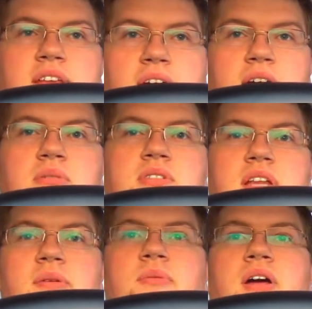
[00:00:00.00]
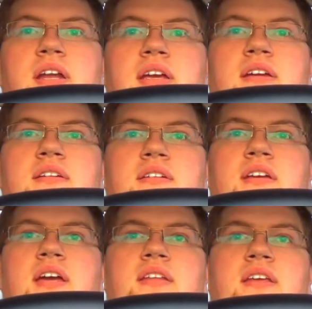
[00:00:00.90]
tach will stay running,
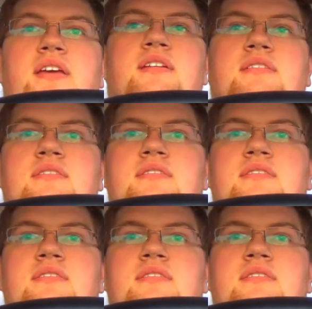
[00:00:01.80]
and then